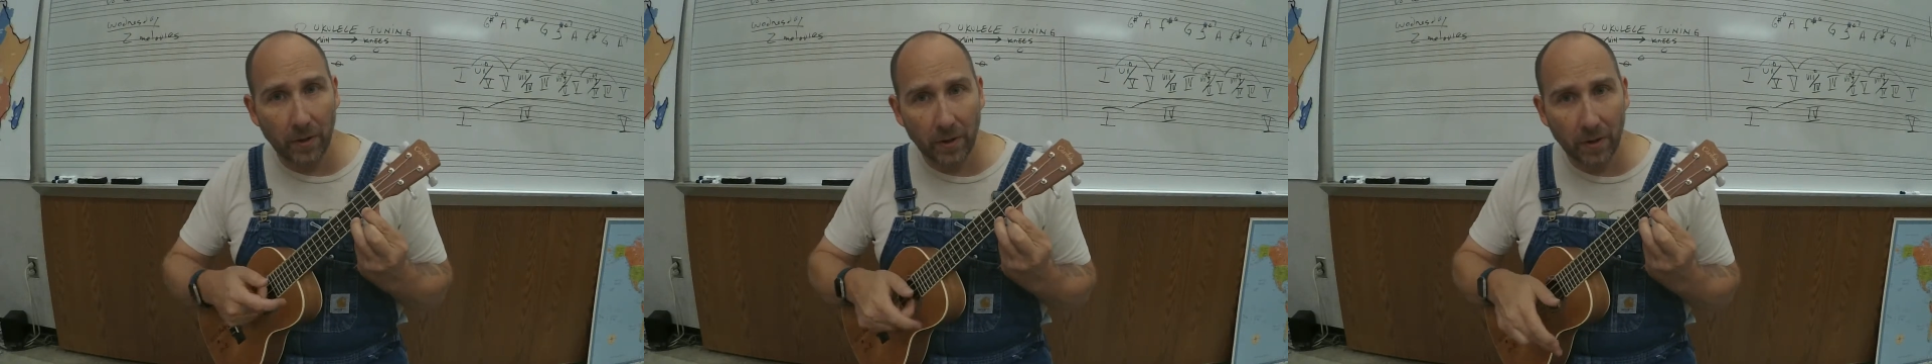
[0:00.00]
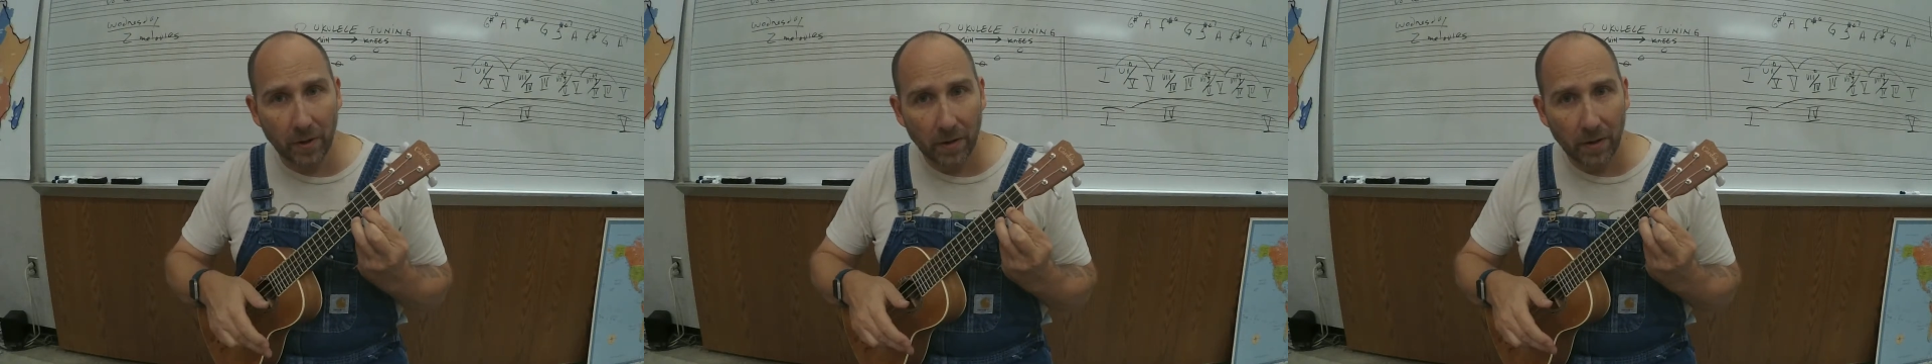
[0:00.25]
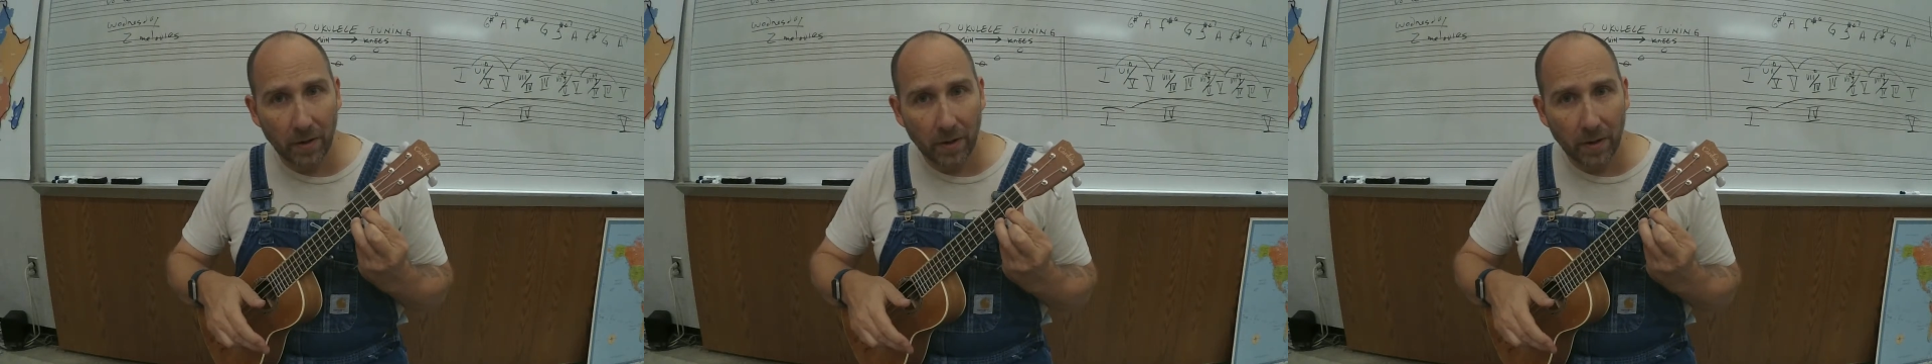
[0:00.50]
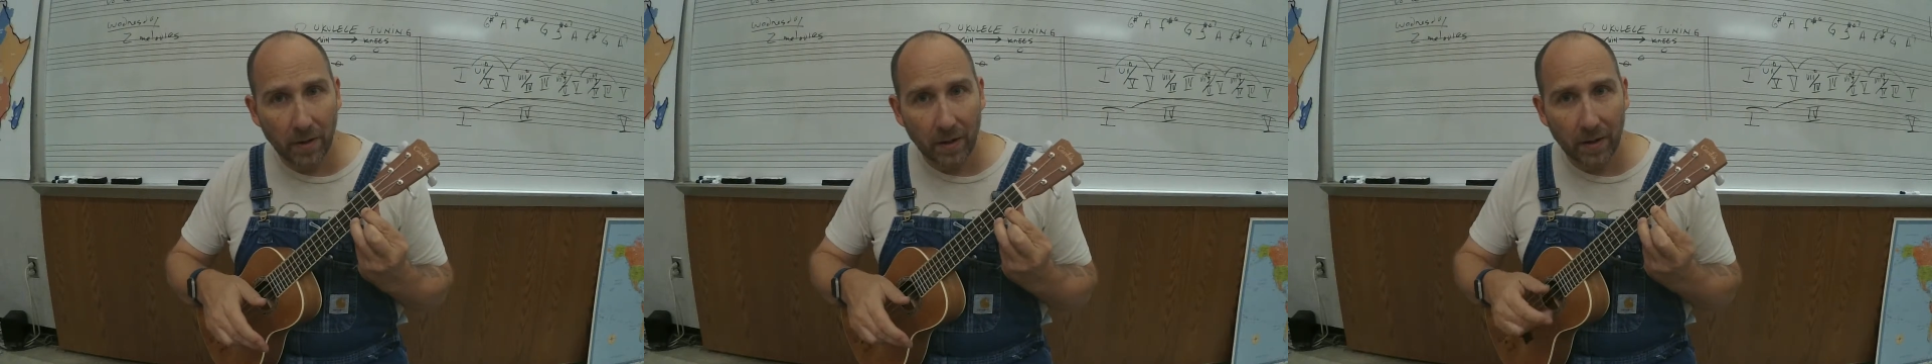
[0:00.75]

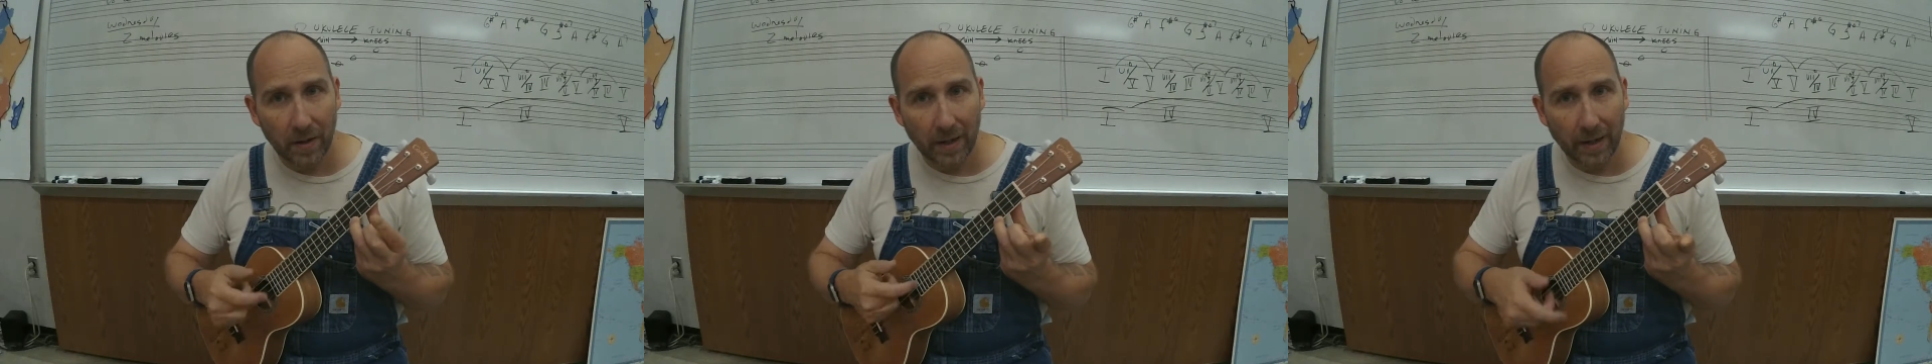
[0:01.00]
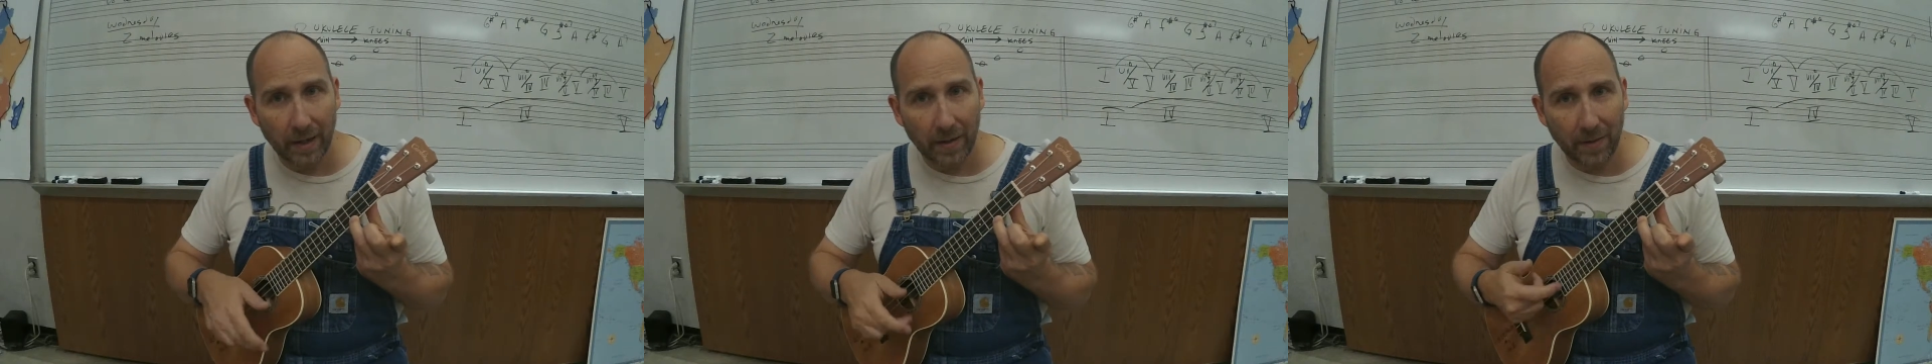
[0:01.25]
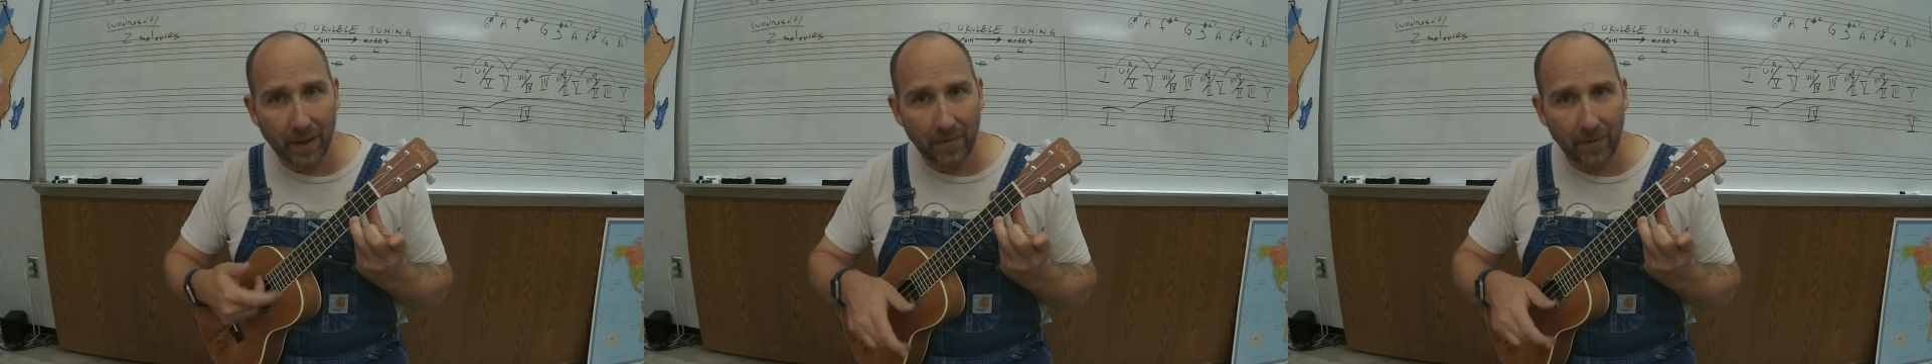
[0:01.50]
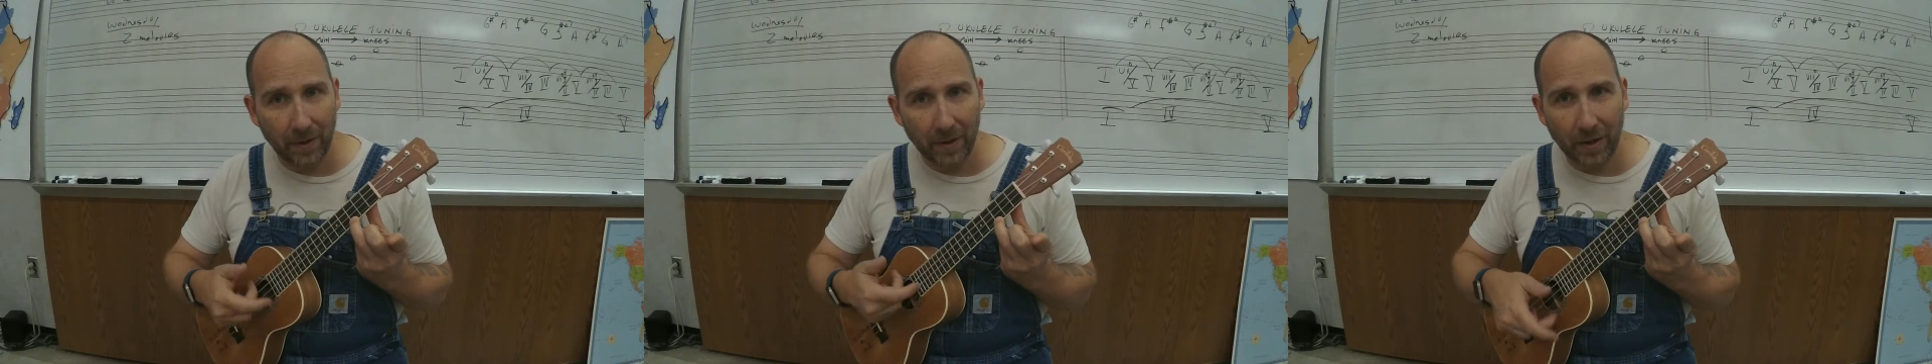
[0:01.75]
That
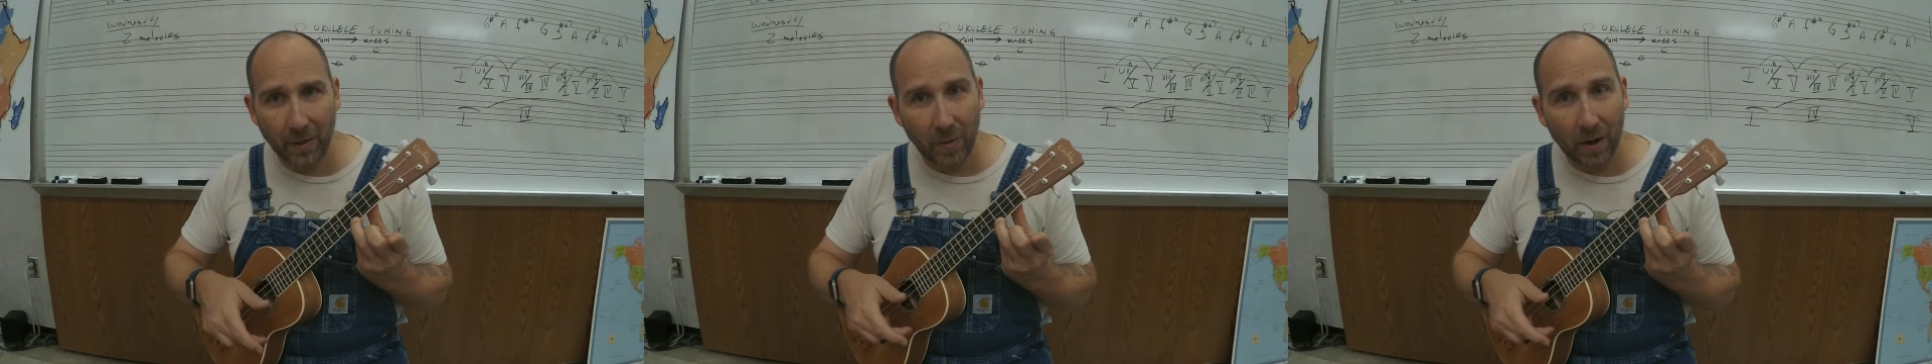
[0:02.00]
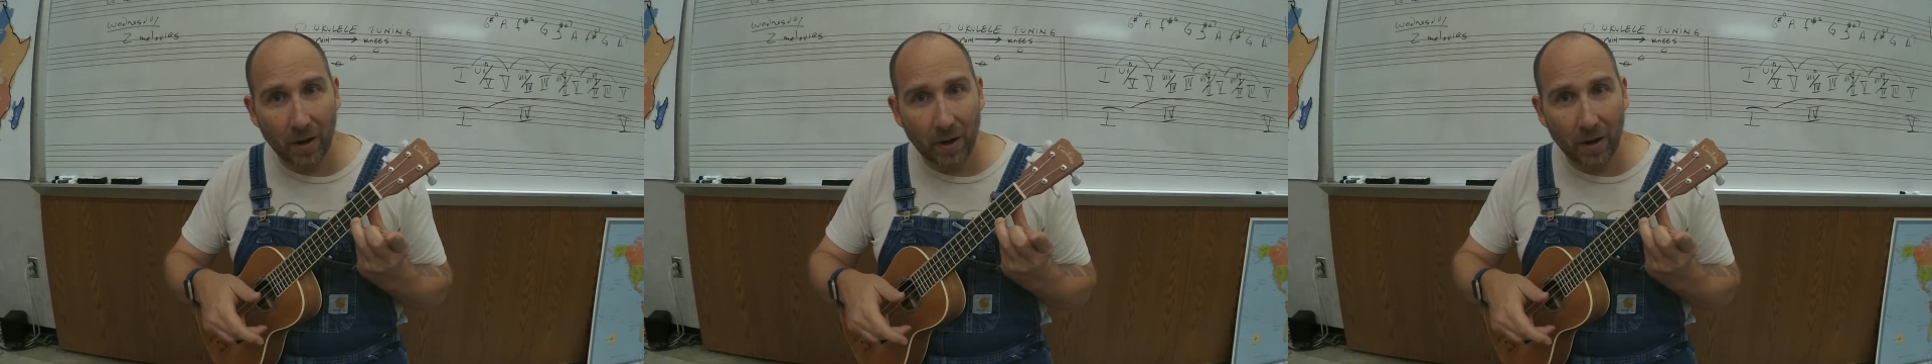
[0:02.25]
finger can be